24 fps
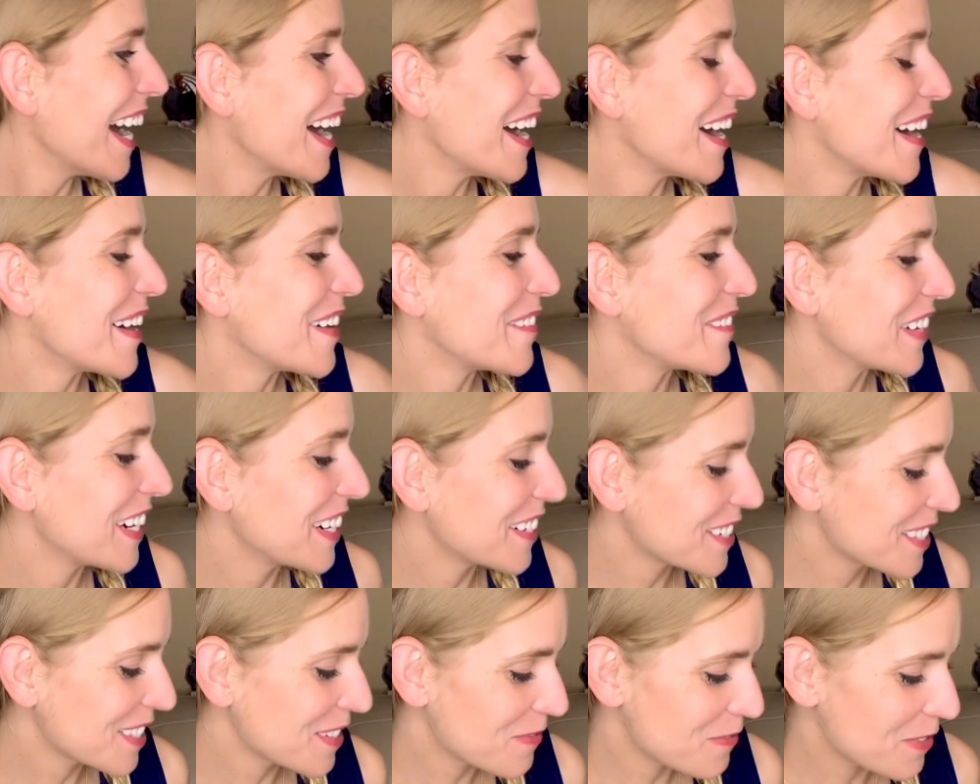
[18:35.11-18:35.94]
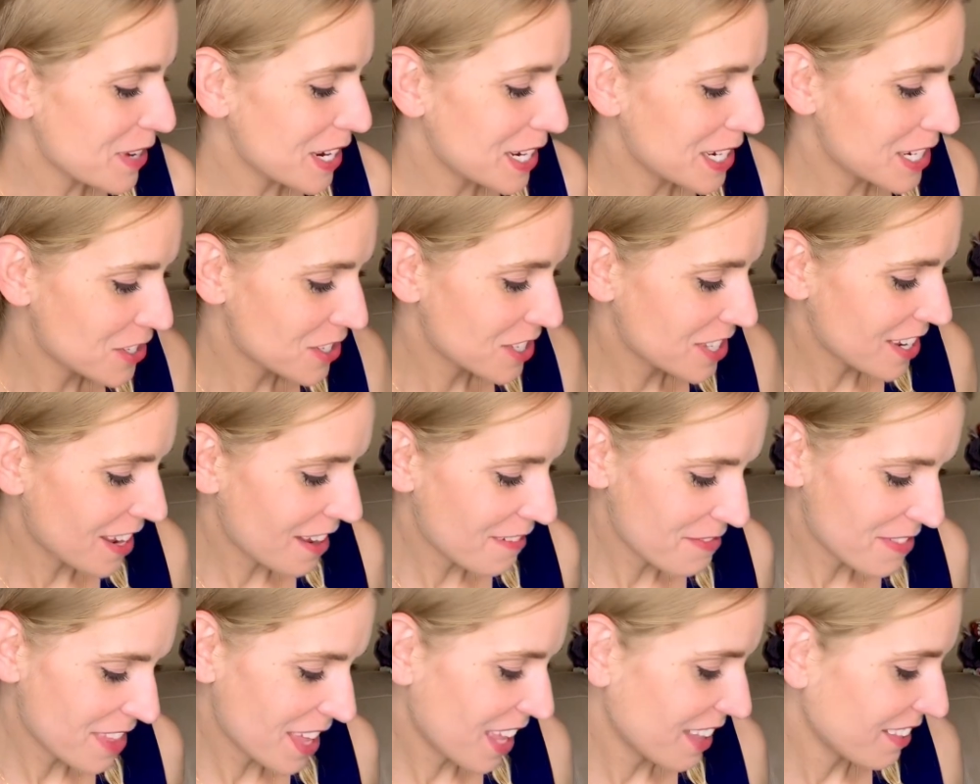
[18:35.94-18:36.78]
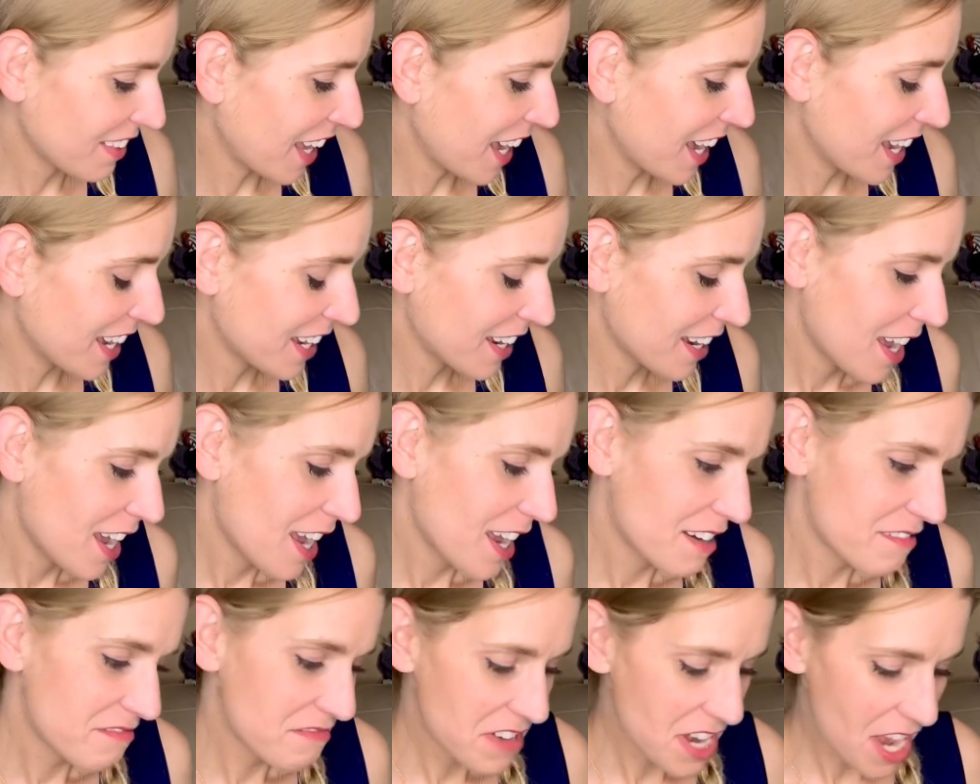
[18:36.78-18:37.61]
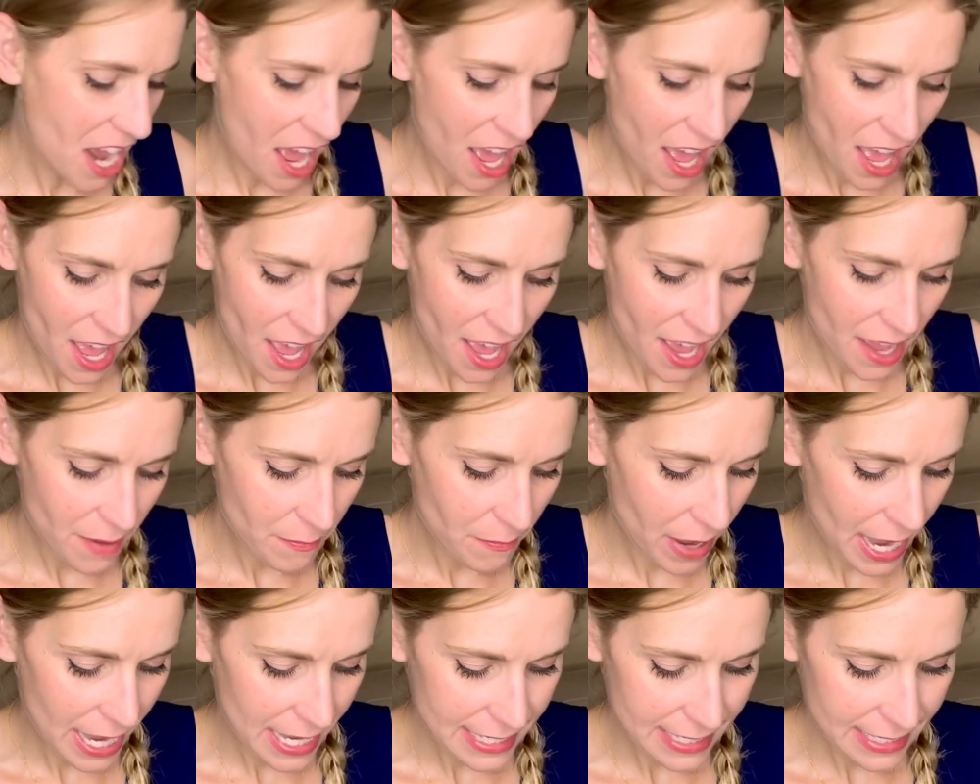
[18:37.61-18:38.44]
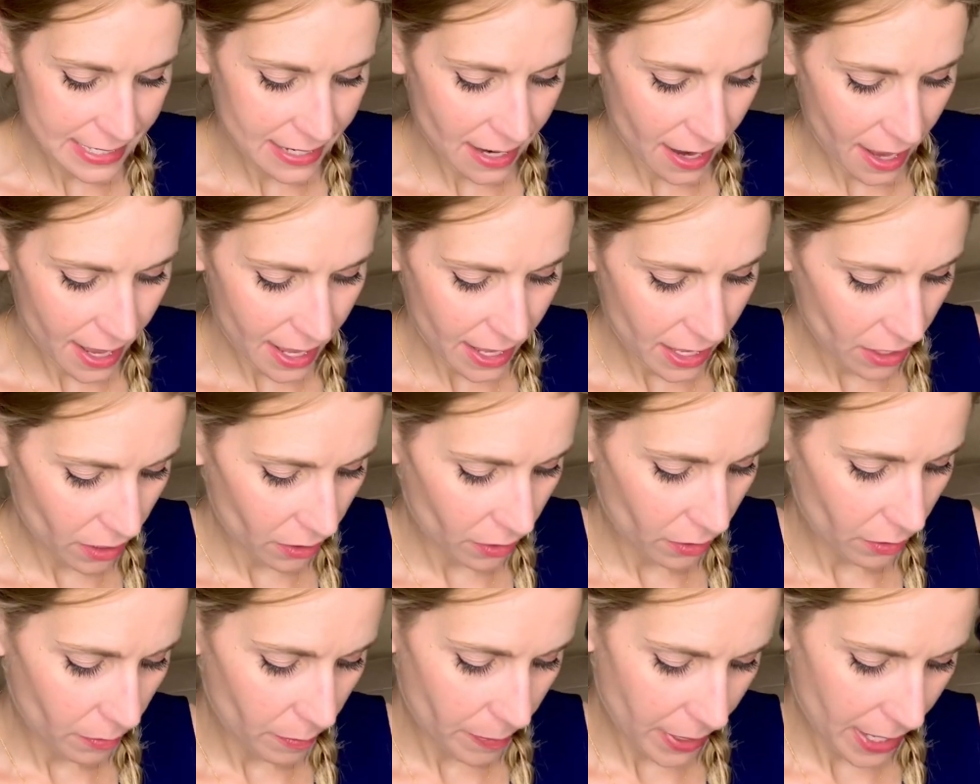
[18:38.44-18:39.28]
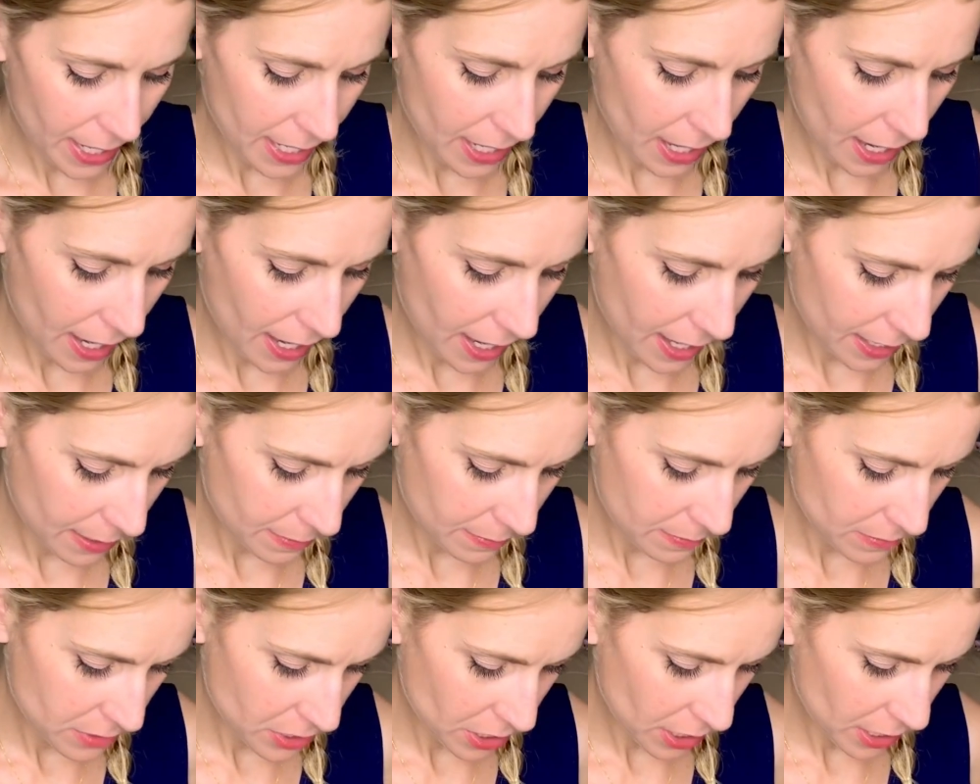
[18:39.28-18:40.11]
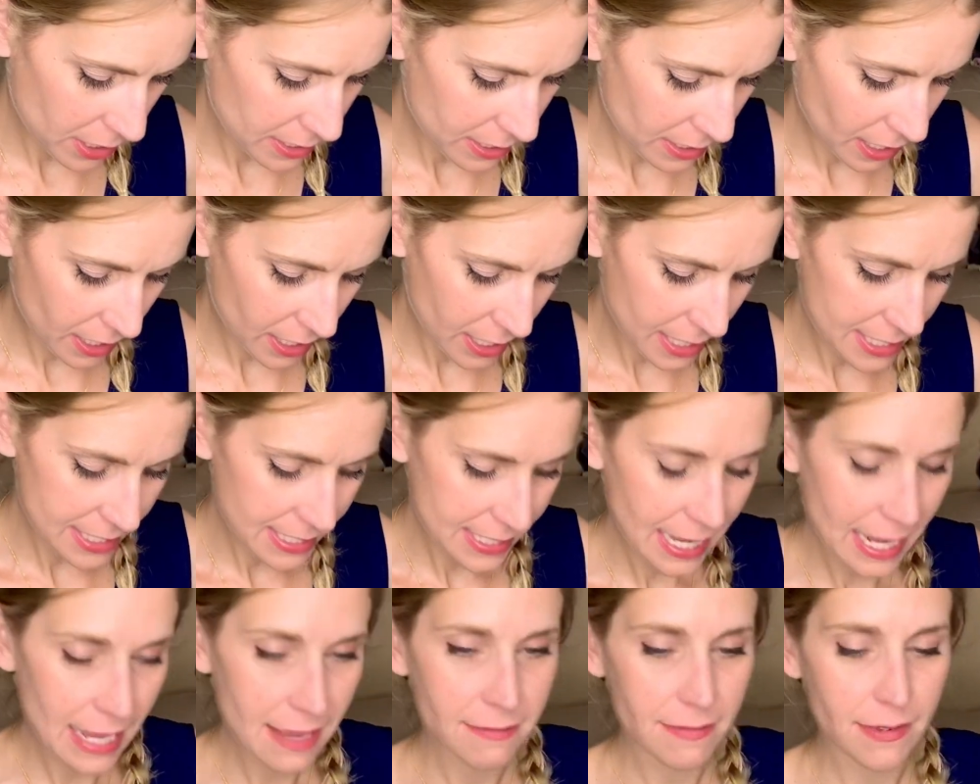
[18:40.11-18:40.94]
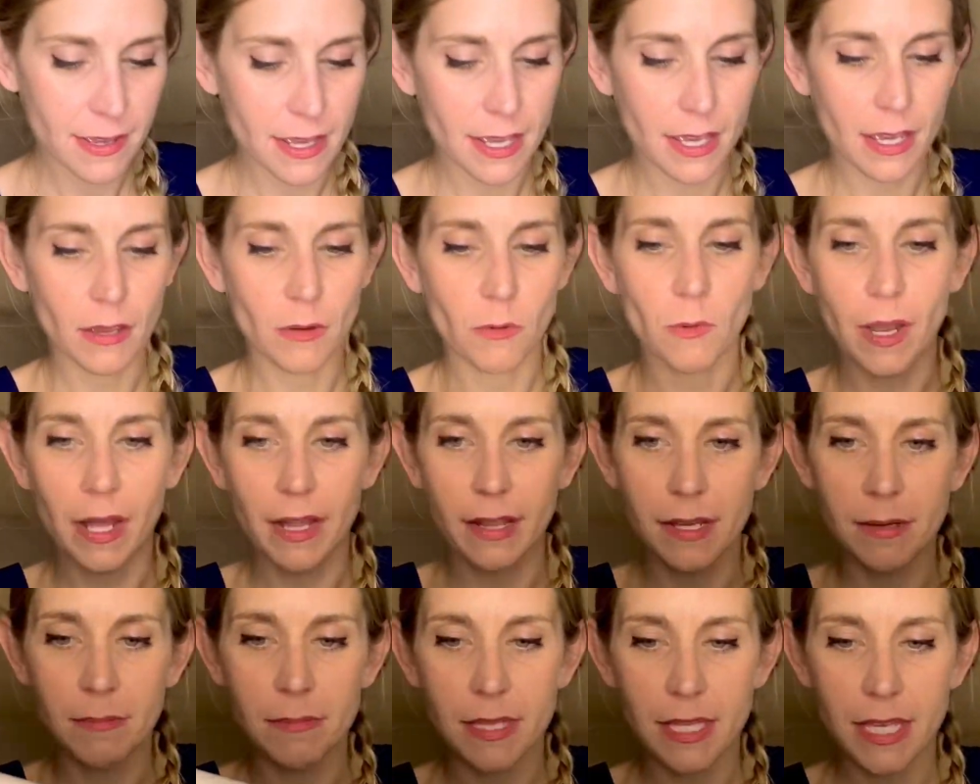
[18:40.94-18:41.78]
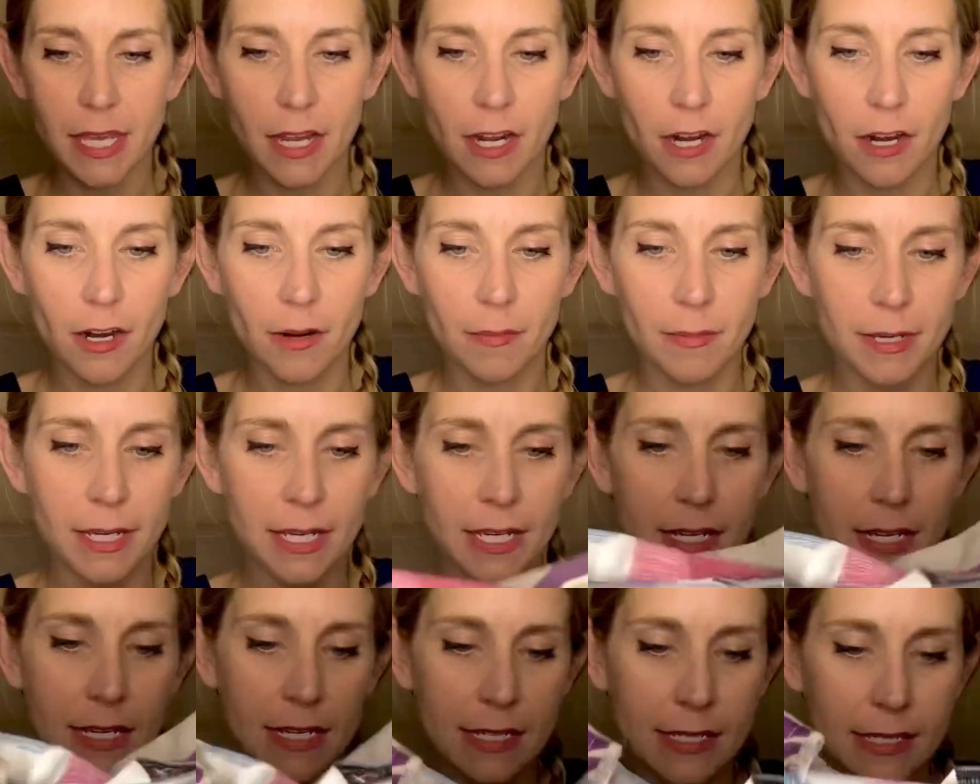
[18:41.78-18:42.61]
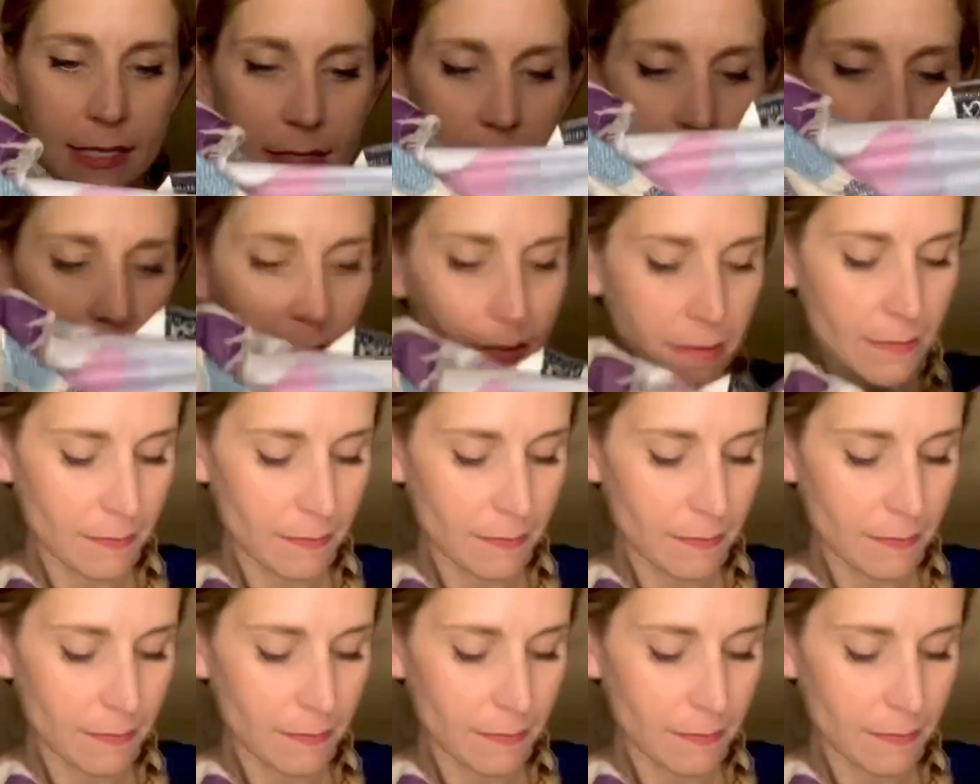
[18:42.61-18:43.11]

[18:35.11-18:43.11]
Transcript: Um, here's some vintage stuff that, like, not my style, but I'm just gonna save it while I'm there because